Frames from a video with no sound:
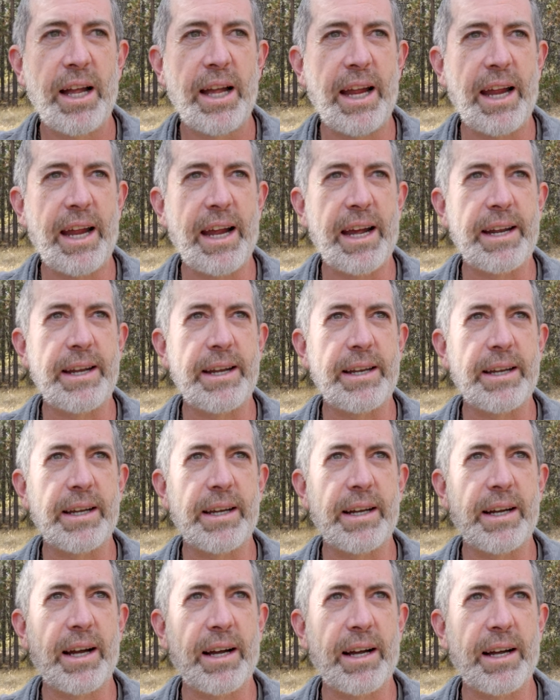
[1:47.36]
And
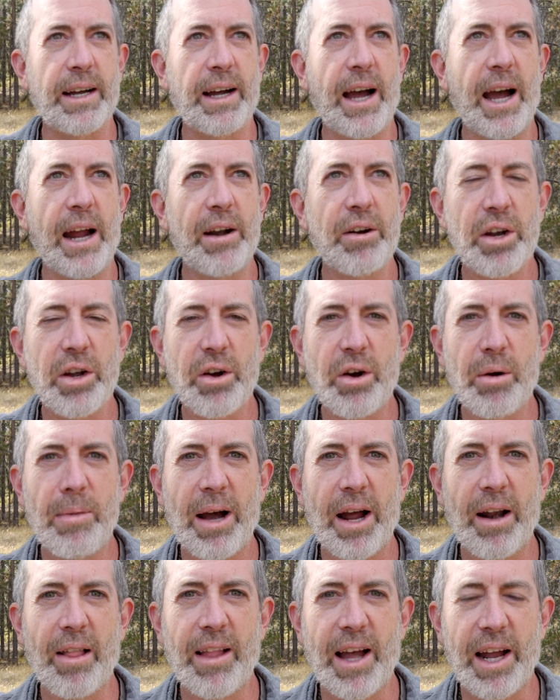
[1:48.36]
I don't know
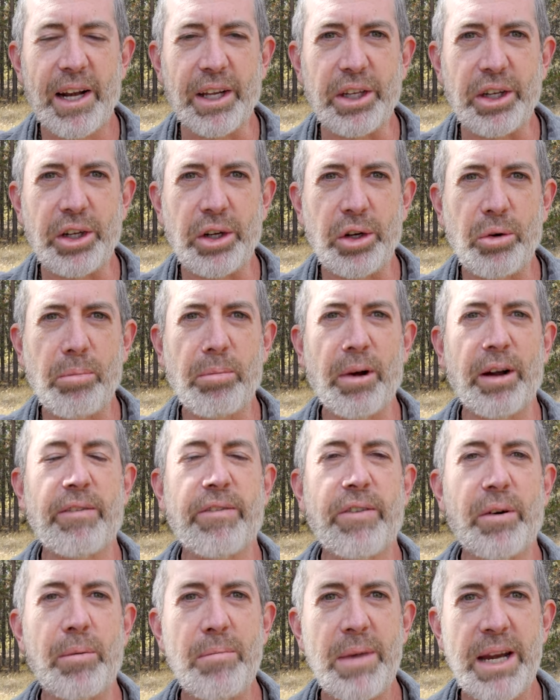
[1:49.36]
about a lot of you, but
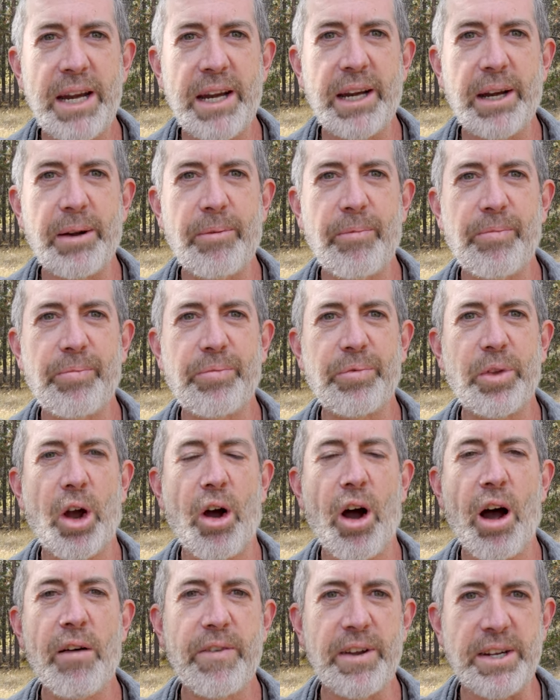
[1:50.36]
for me,
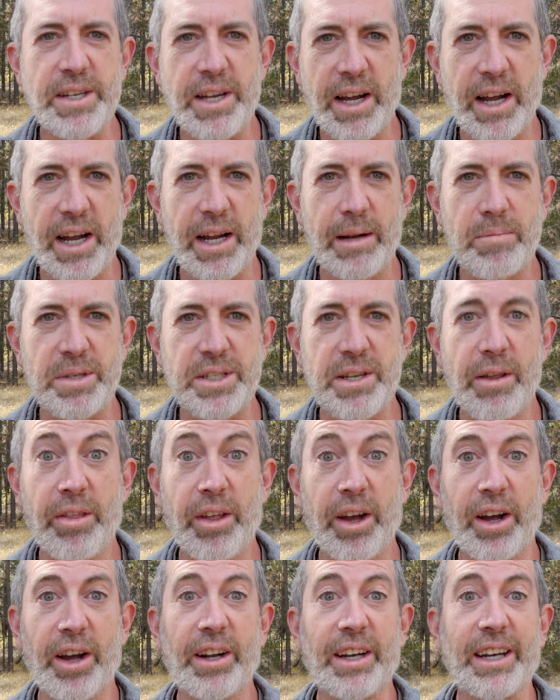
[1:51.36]
oftentimes
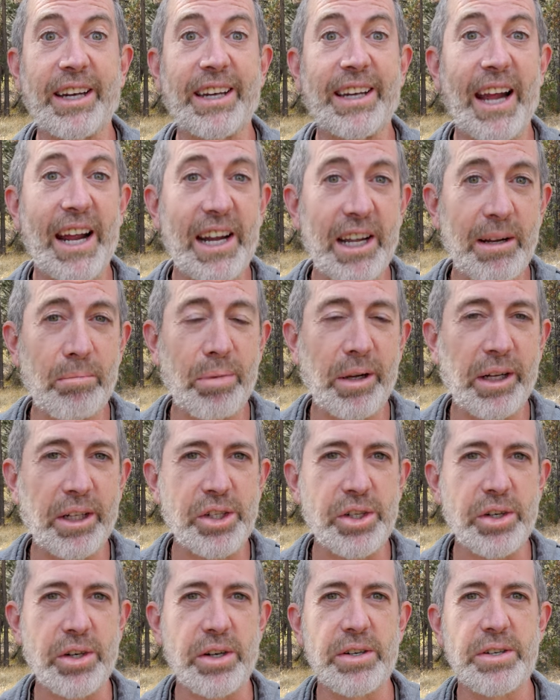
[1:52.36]
the getting
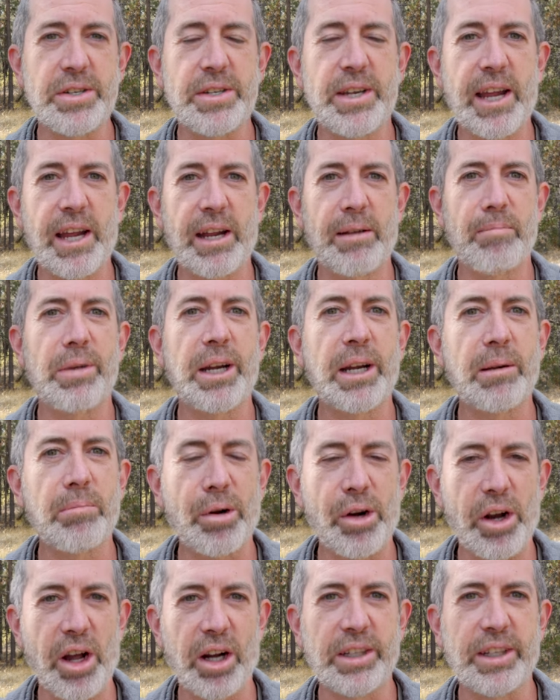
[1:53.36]
pictures and being
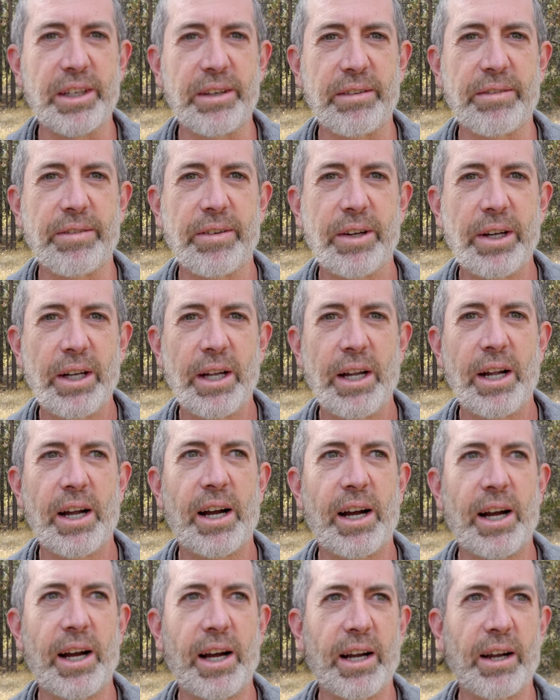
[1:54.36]
productive
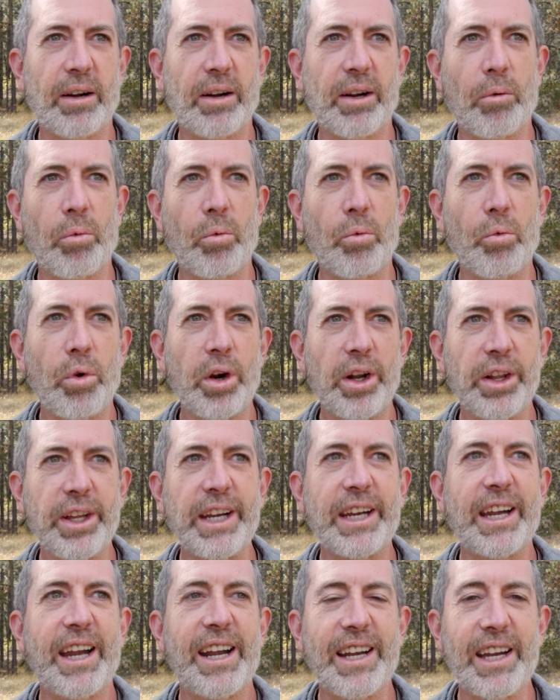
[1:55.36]
uh,
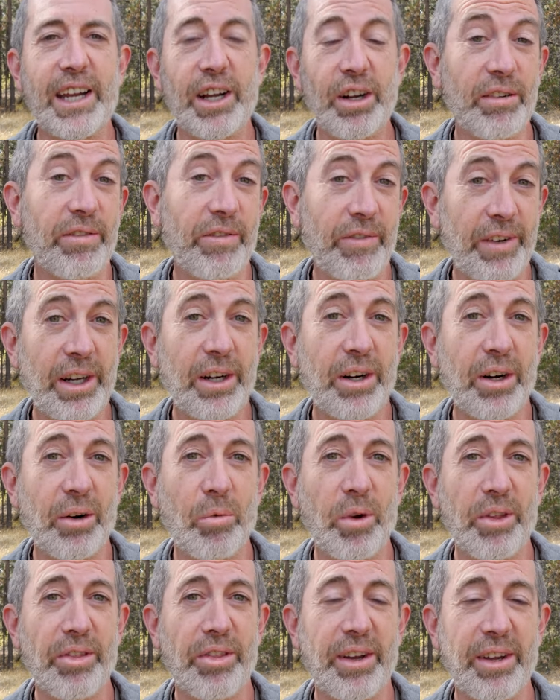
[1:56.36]
really can interfere
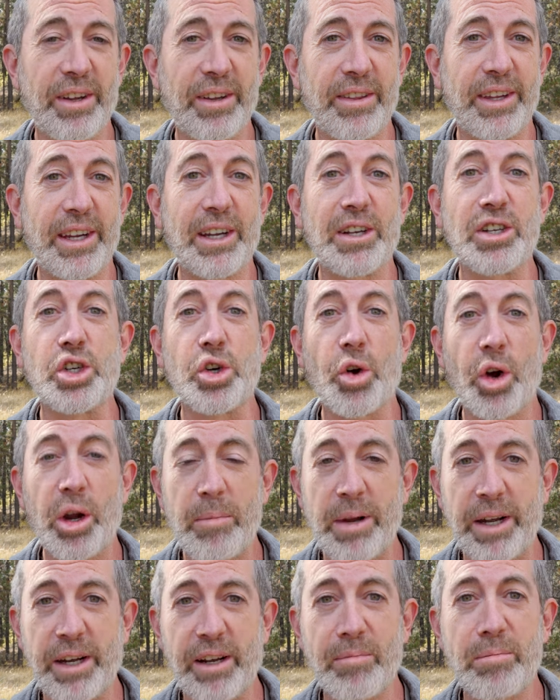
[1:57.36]
with the, the
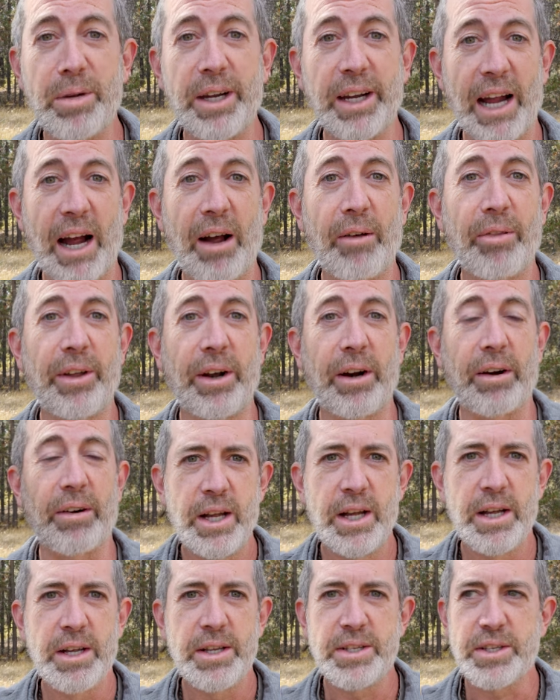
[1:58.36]
enjoyment of being out there.
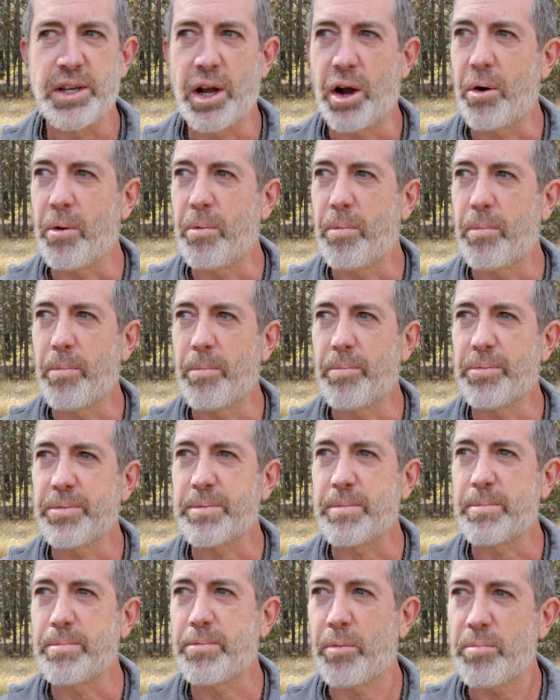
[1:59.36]
So
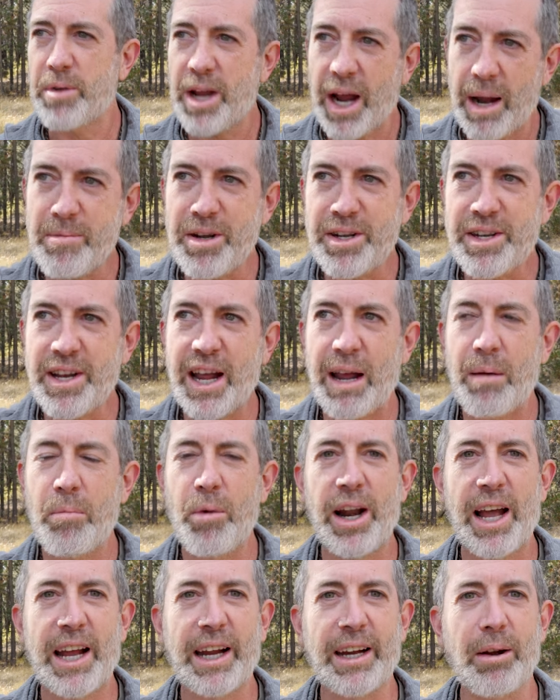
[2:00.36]
from time to time,
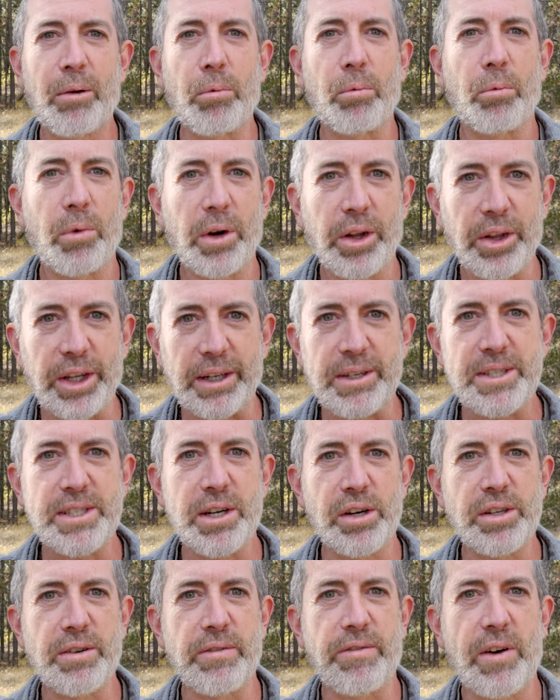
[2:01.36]
when I really
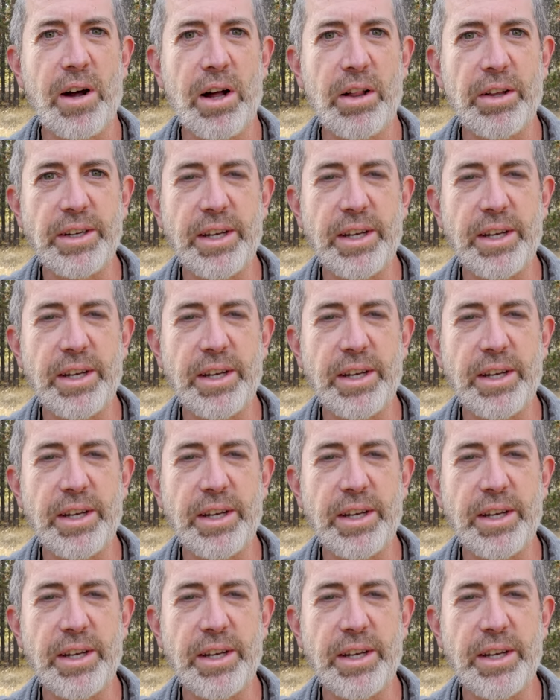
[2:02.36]
start to fall